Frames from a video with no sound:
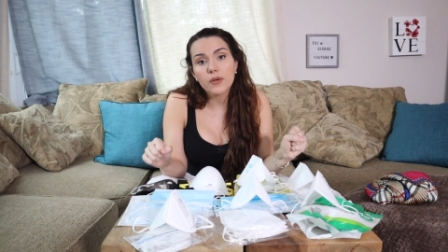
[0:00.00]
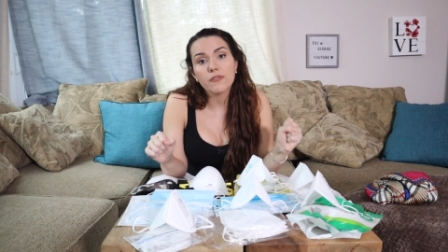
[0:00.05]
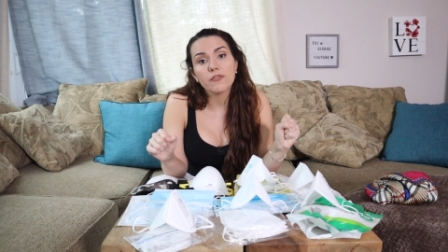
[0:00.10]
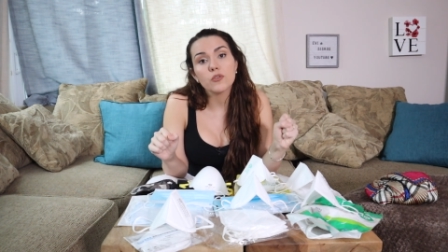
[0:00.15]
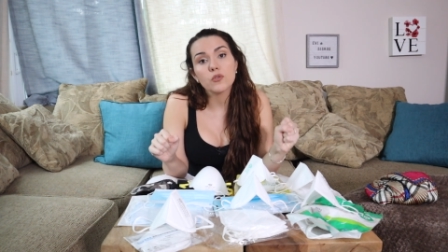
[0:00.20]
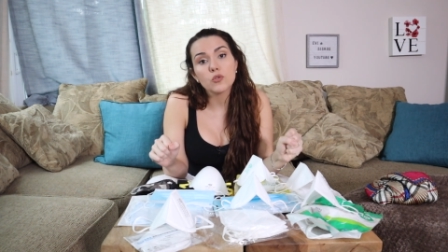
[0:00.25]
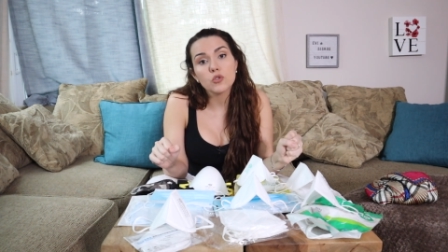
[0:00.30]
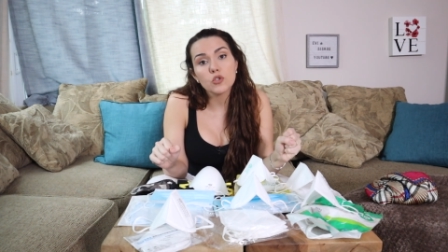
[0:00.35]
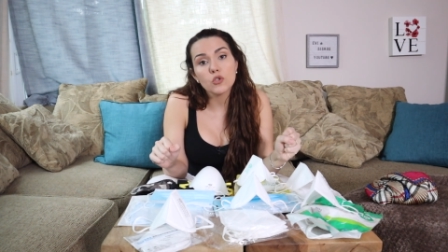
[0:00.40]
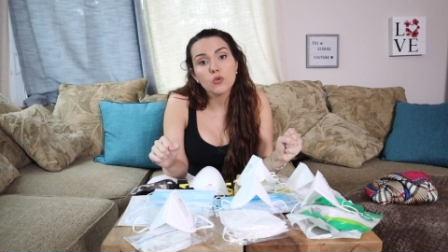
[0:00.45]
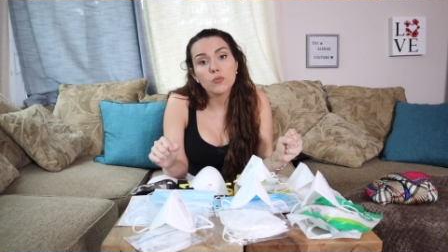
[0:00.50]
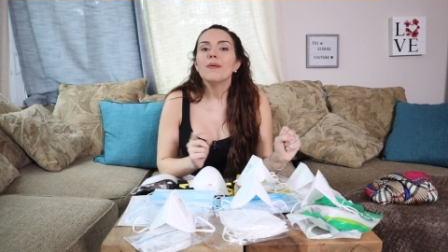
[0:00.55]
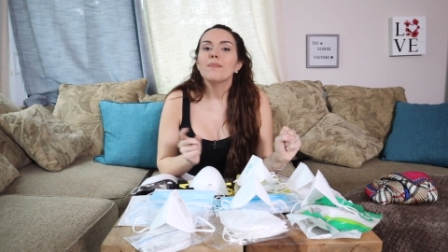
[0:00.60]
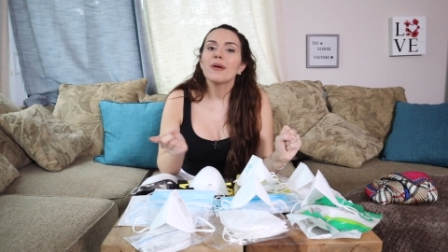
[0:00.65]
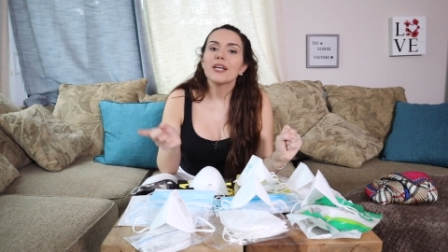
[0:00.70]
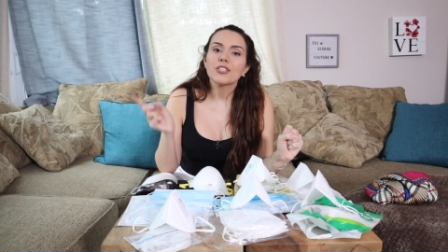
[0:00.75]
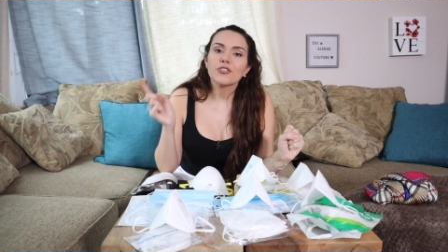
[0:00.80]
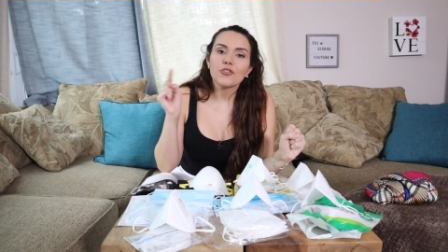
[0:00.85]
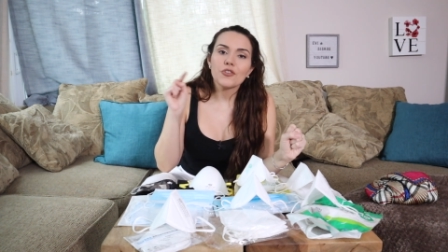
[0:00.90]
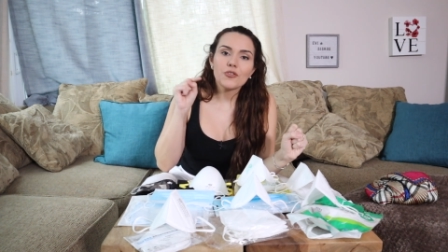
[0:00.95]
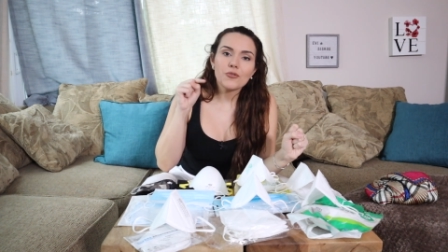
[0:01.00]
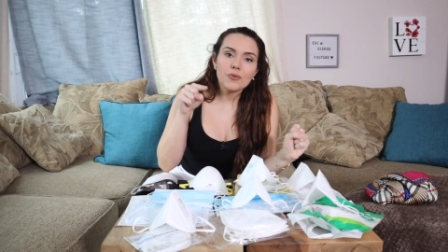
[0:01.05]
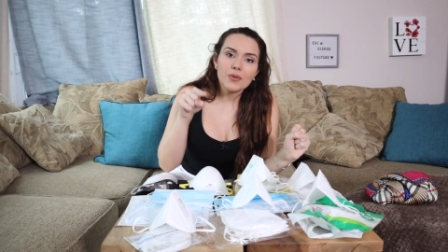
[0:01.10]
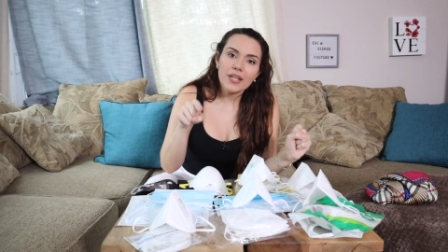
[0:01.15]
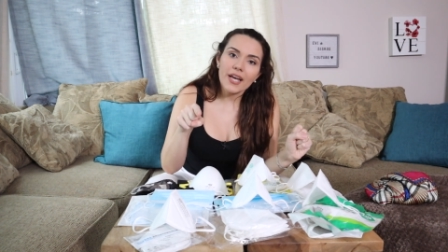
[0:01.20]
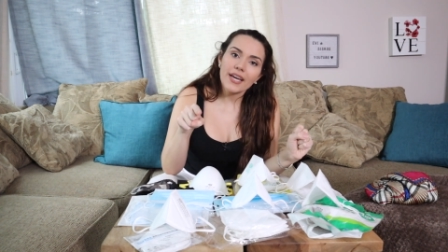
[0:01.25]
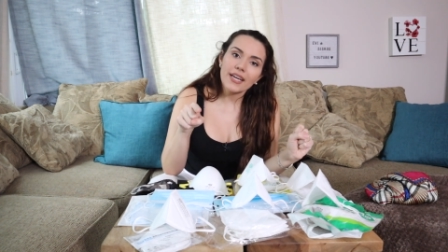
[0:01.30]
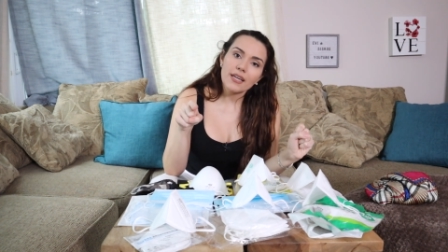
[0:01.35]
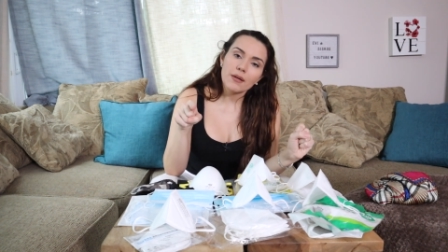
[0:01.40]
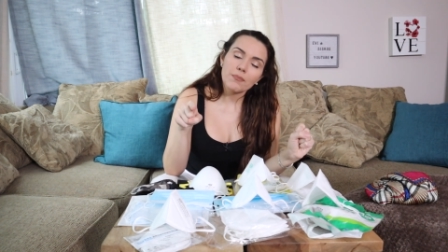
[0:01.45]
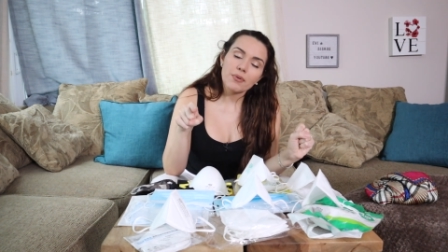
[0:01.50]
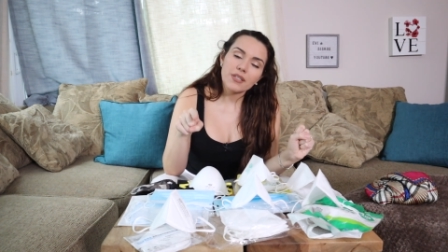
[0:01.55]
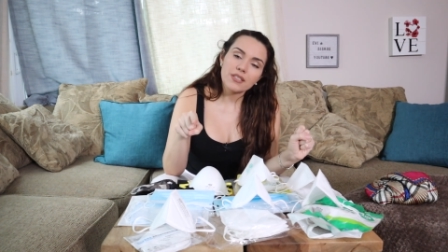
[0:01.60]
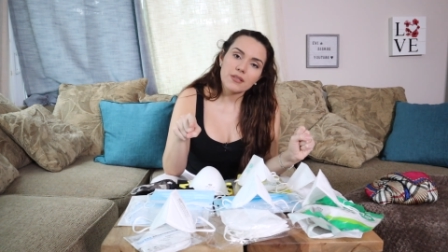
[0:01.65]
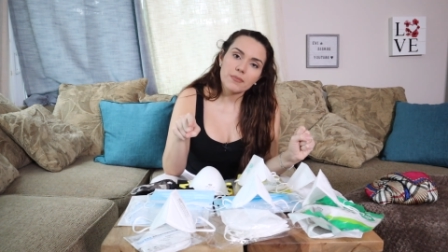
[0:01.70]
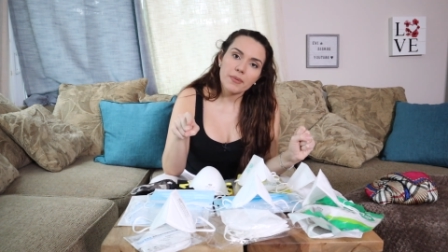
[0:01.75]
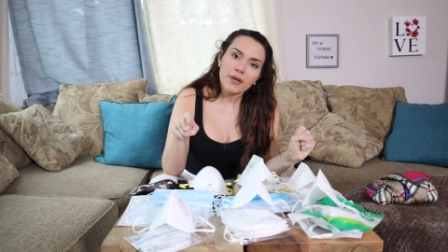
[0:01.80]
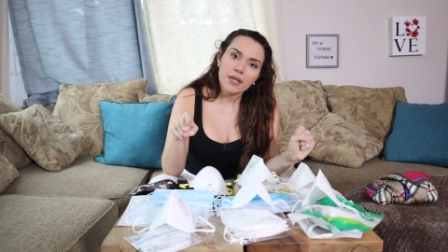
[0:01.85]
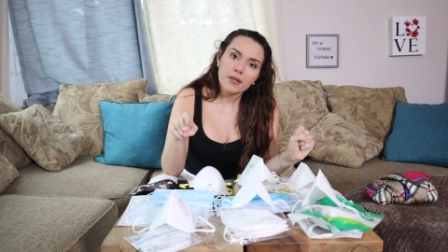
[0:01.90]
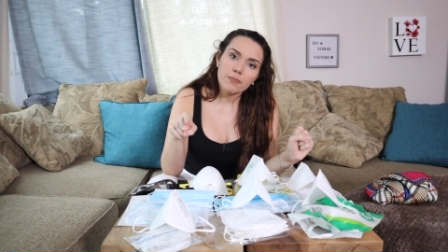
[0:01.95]
If you do, make sure you like and press
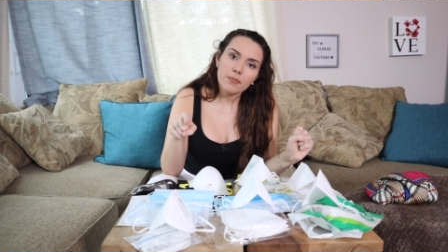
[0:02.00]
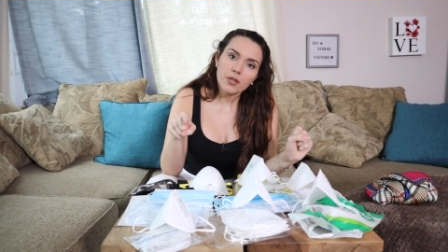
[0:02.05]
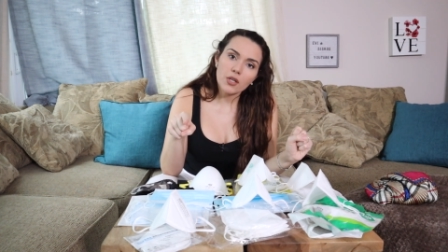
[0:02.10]
the button